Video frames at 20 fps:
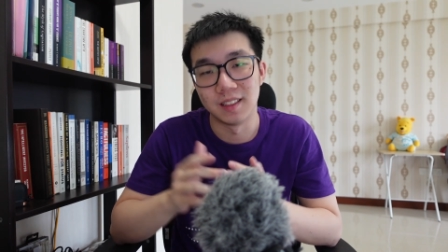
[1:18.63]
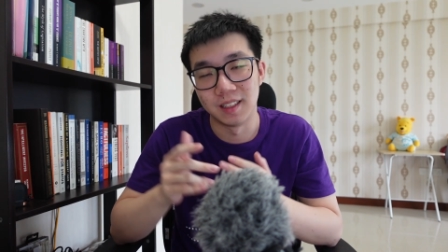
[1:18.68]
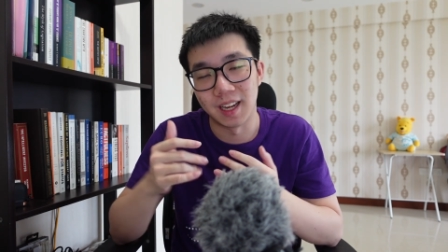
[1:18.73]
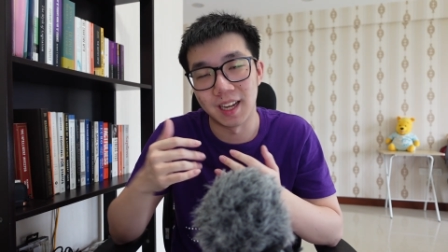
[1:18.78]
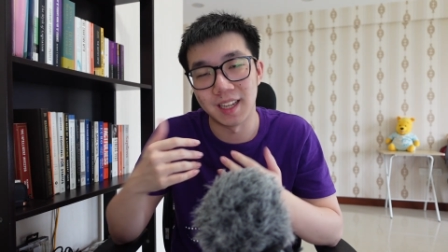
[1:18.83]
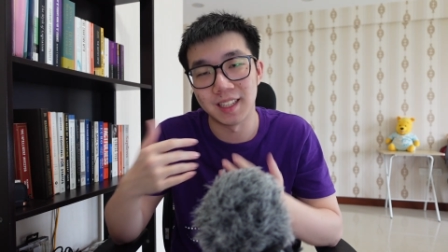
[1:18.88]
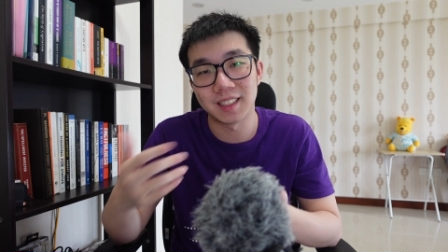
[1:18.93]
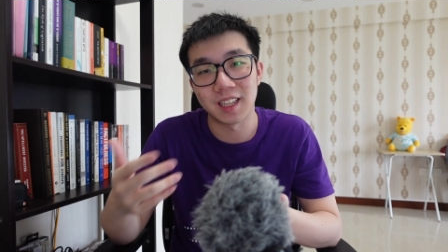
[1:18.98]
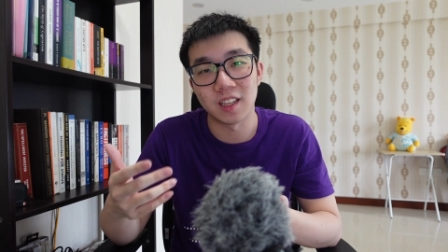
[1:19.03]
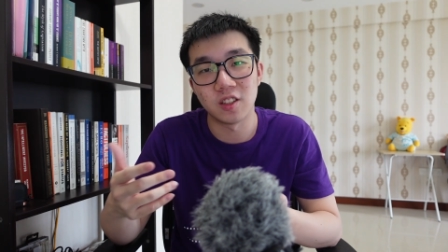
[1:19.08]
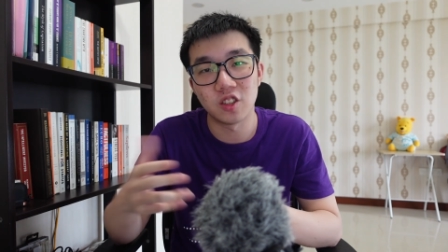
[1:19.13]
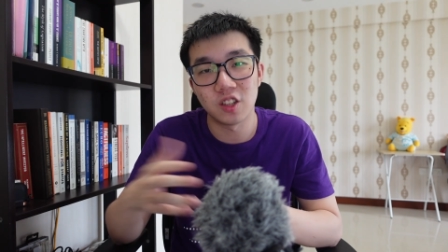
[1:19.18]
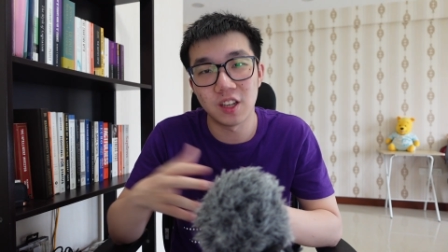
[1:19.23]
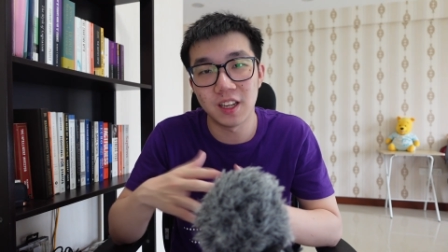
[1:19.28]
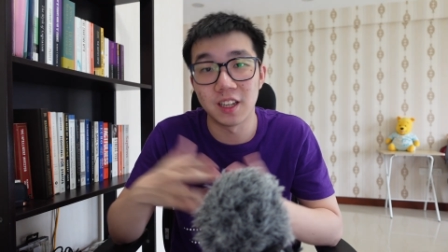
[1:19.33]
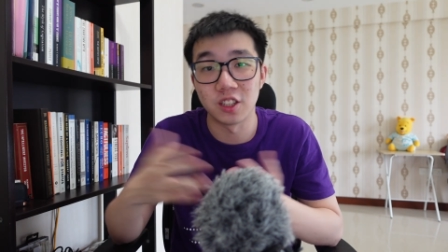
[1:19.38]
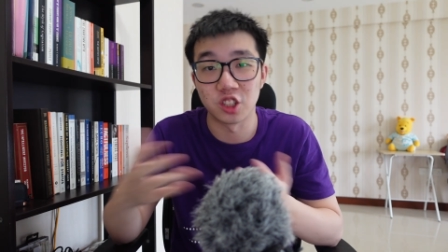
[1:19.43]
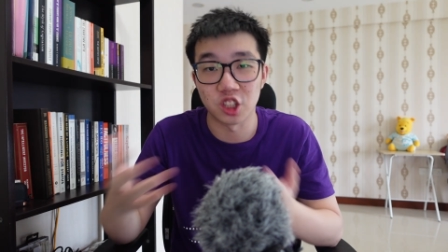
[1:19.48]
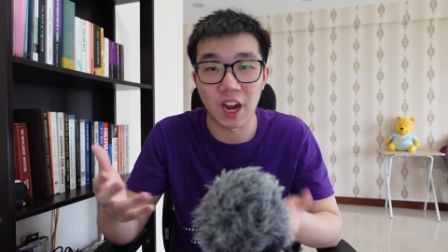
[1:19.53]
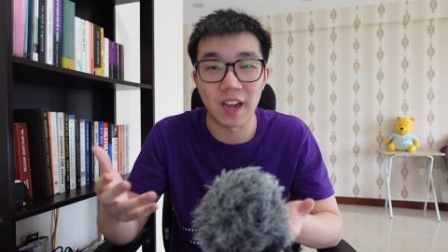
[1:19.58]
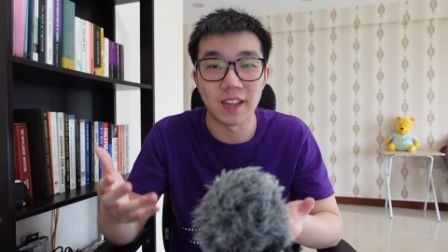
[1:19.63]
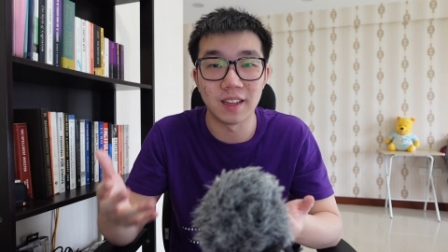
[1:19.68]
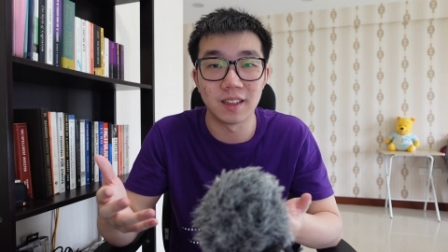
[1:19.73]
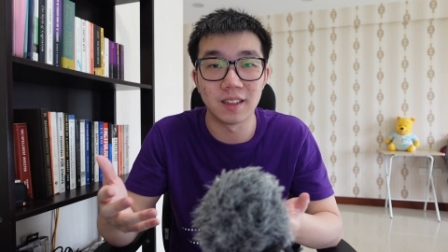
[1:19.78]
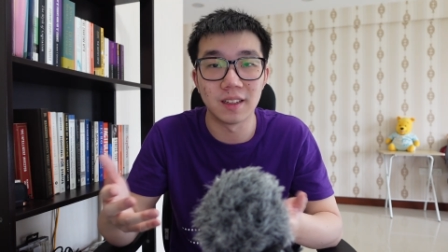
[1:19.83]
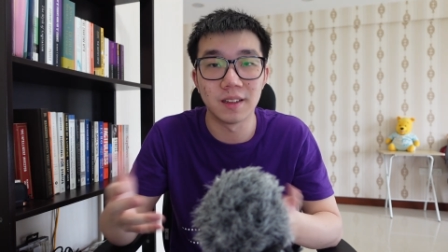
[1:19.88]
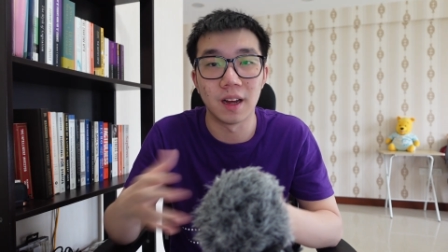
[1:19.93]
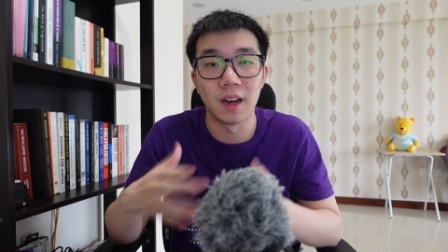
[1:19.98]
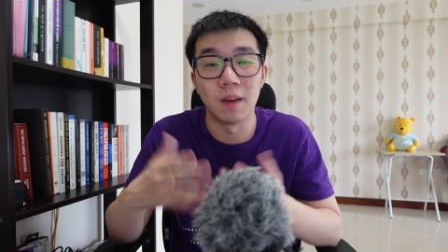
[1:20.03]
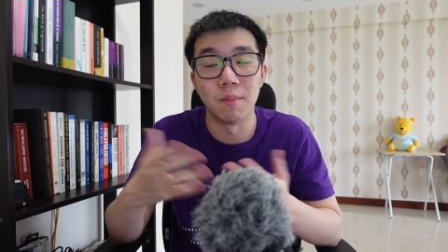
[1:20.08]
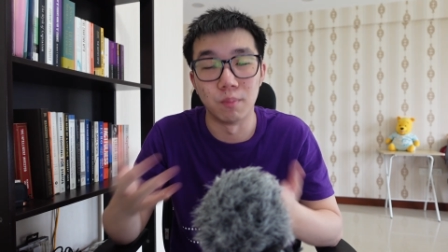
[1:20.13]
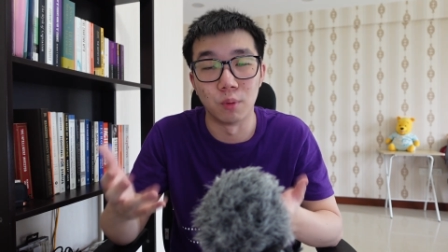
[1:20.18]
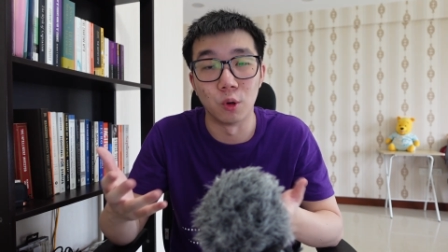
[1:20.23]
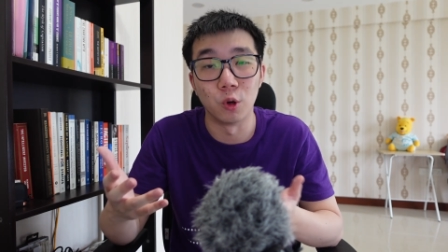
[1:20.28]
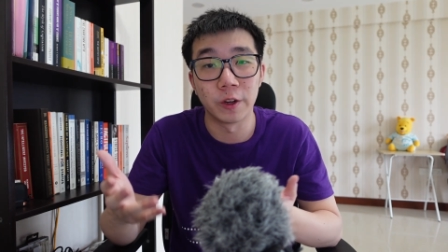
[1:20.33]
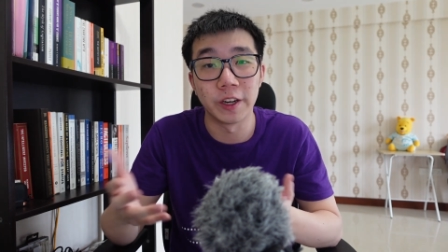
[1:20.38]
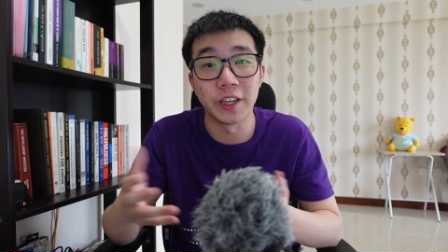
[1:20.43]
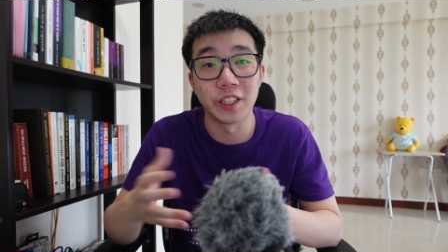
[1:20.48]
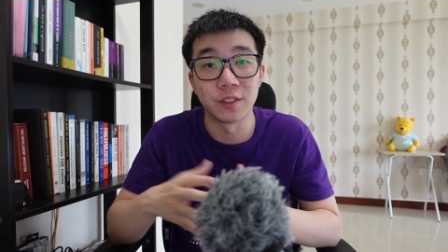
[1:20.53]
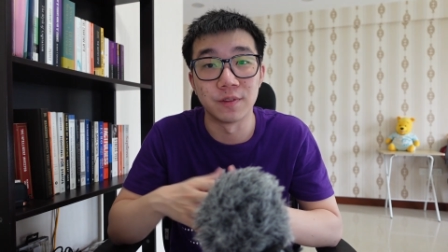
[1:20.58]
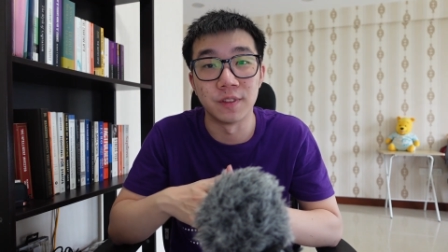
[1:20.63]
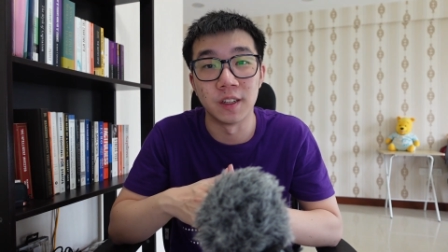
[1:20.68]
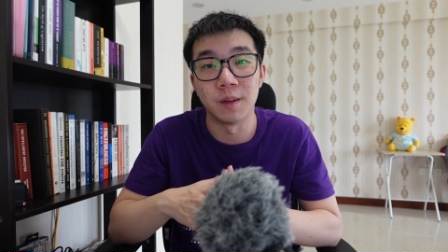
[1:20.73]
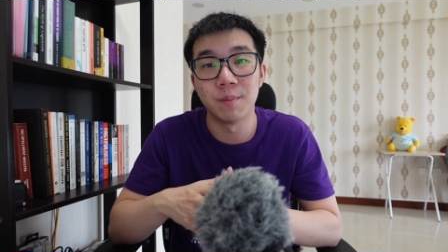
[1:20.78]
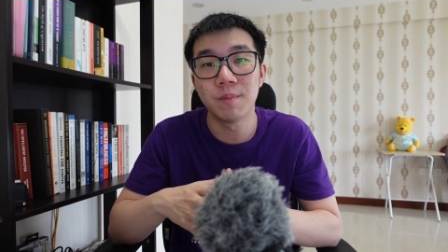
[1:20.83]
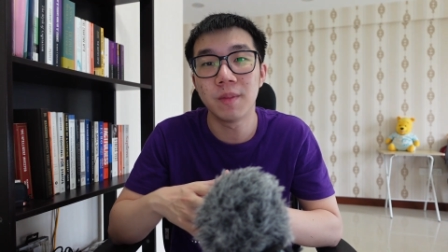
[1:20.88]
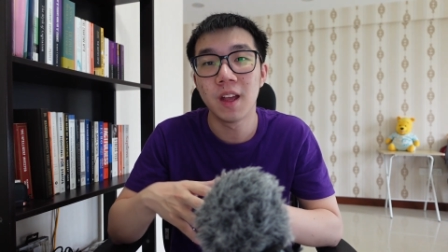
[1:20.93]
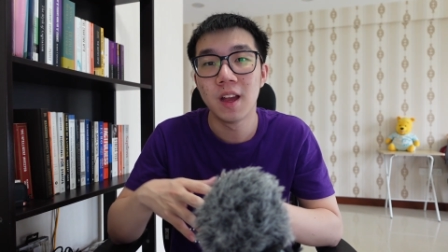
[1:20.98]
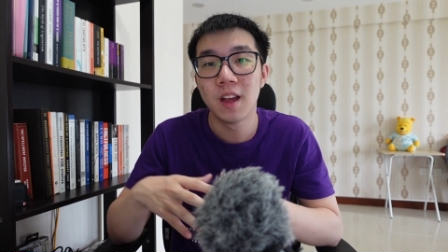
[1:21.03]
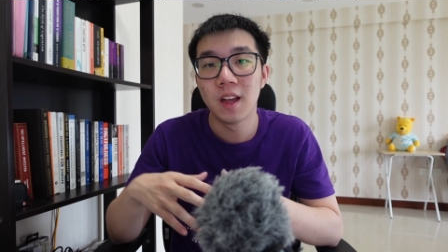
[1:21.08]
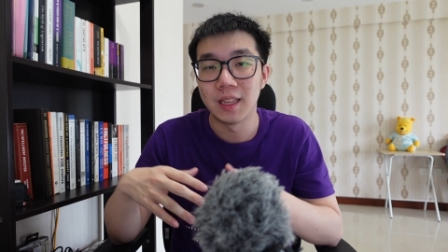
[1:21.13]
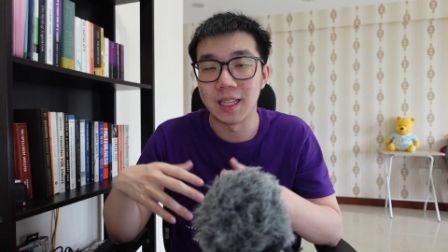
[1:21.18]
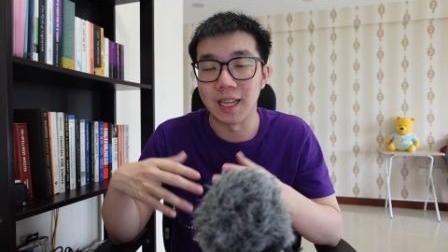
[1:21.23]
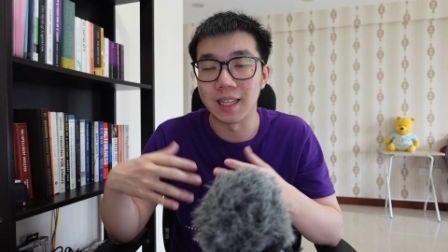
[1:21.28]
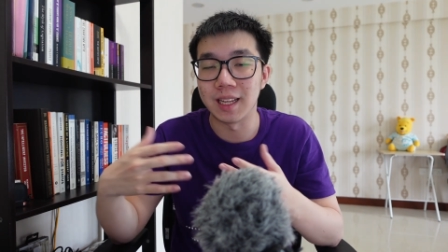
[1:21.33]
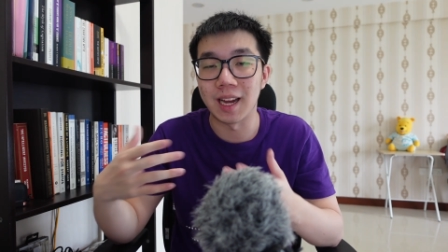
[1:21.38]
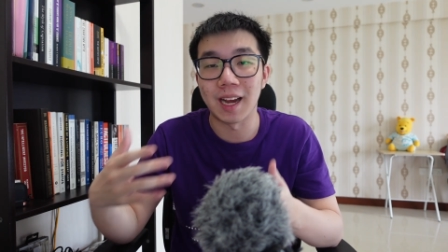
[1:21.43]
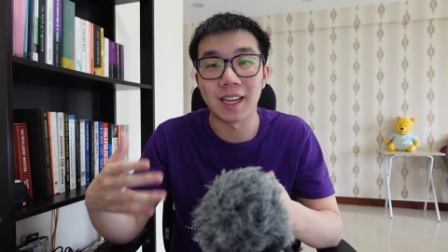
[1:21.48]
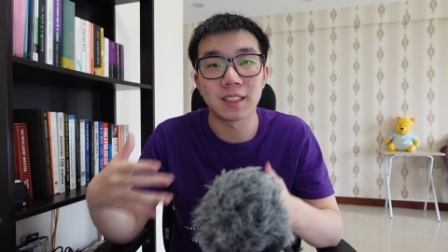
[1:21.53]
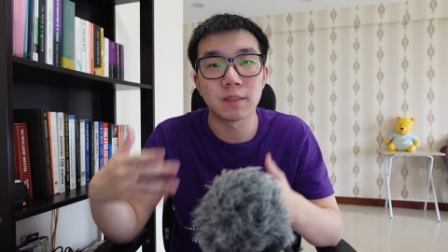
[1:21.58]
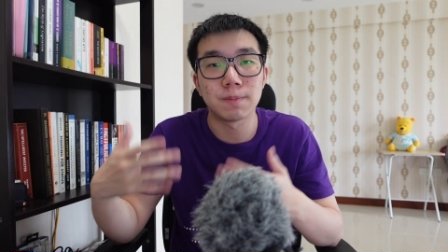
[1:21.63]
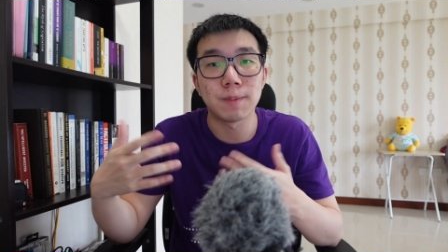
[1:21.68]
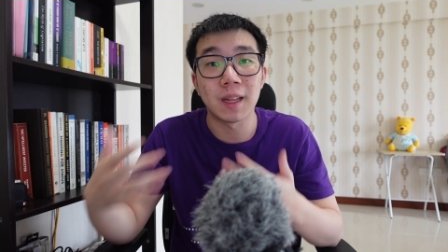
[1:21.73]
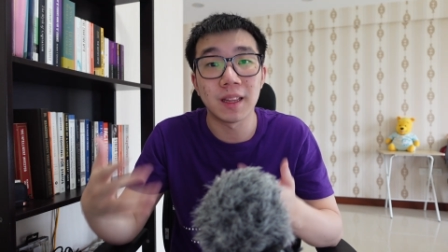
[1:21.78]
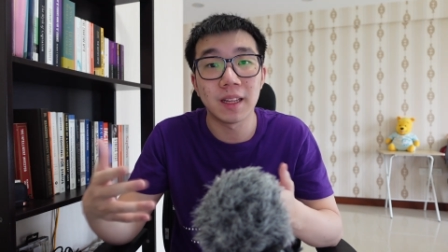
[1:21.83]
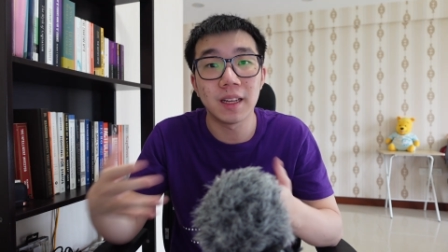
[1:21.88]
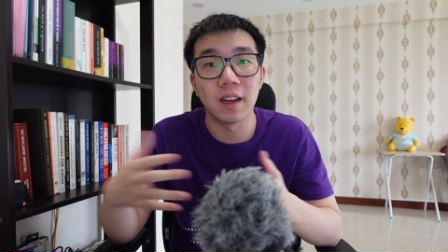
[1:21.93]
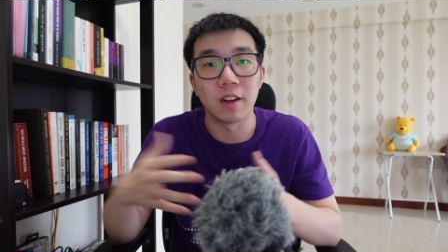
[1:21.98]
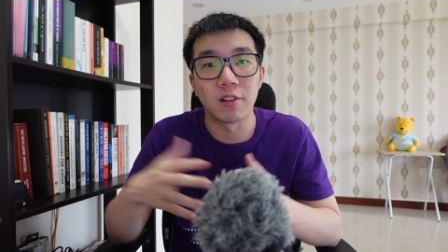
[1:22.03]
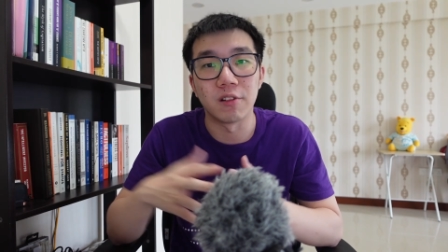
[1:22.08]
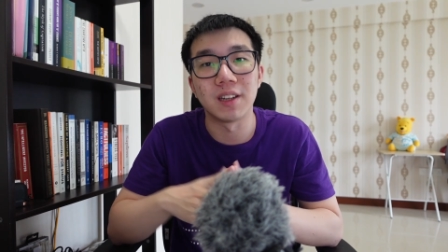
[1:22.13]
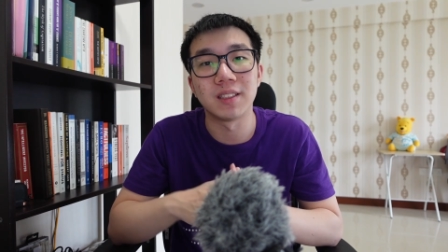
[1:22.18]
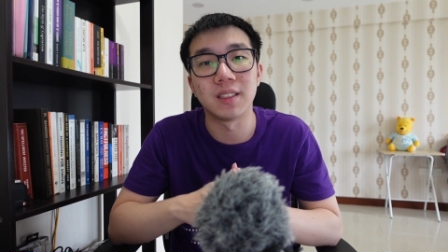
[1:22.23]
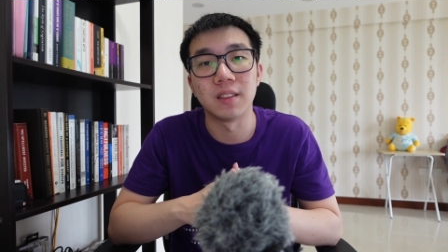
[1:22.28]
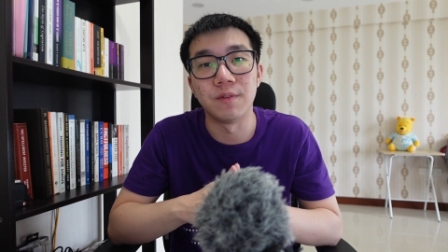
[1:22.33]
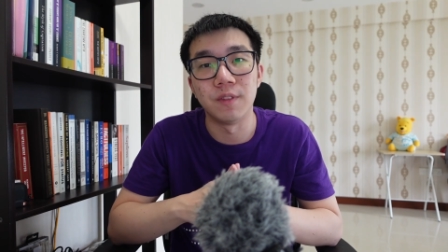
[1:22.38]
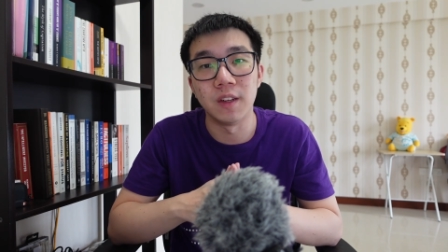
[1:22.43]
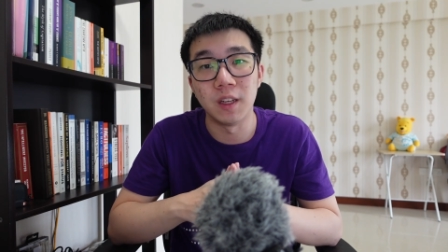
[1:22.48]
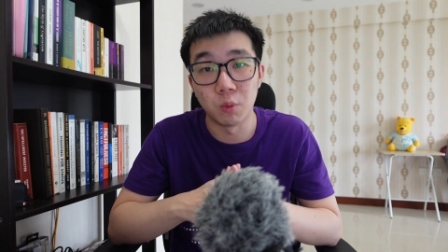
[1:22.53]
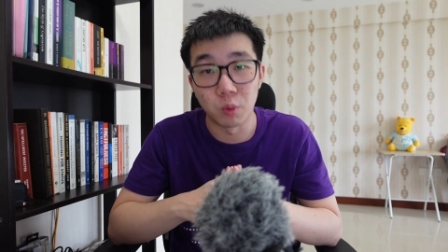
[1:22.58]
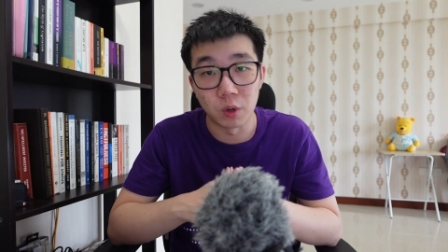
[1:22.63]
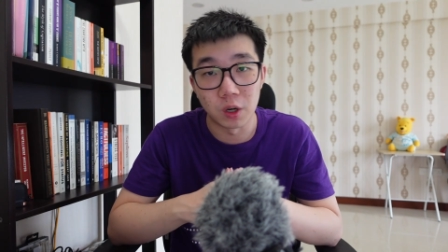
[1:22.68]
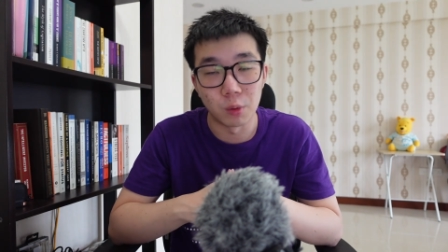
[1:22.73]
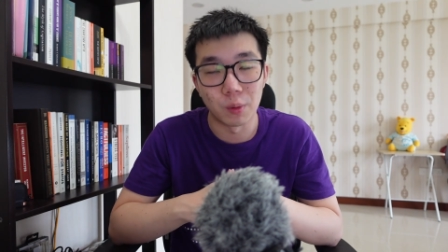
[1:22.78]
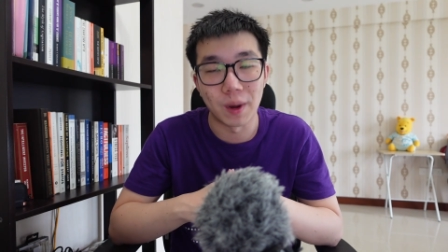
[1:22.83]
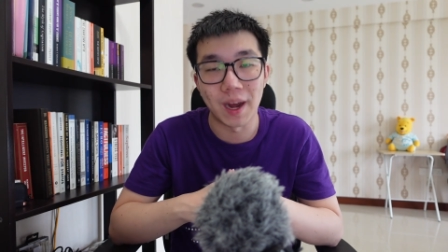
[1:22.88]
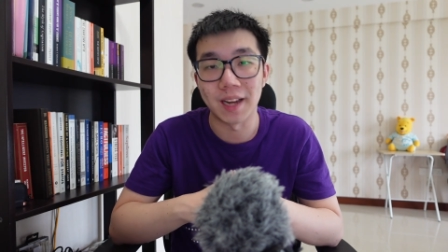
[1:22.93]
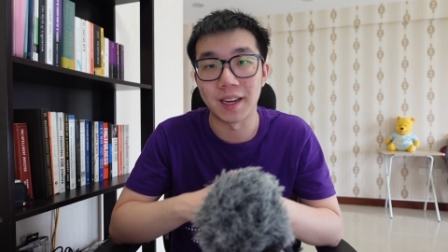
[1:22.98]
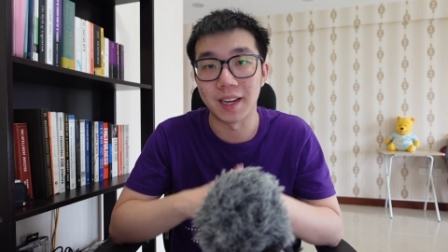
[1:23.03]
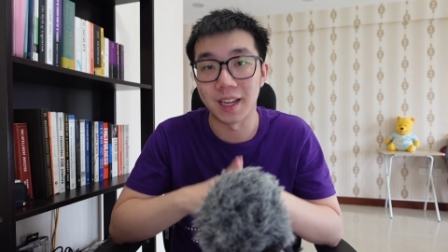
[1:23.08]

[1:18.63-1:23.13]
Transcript: They're essentially a China um, brokerage firm that they're expanding aggressively worldwide,